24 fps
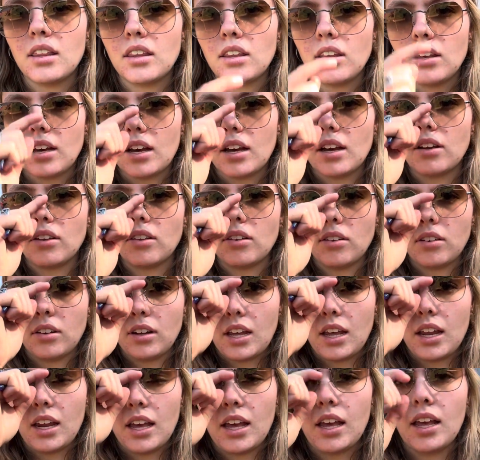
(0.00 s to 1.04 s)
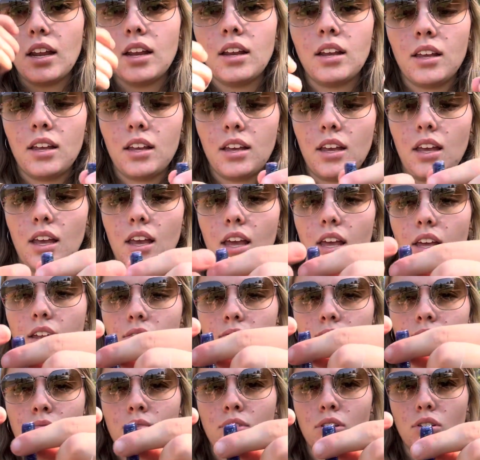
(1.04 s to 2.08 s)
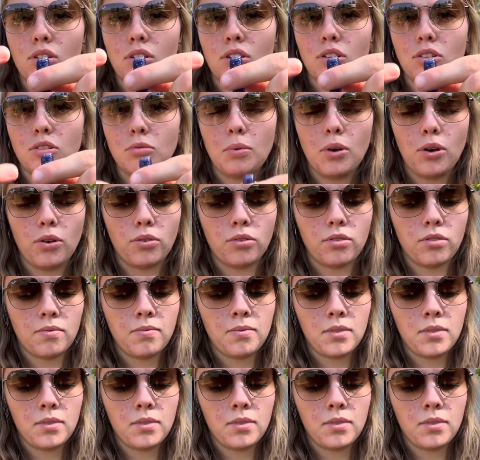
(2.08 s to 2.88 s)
You got your little Ned head, and you can use both.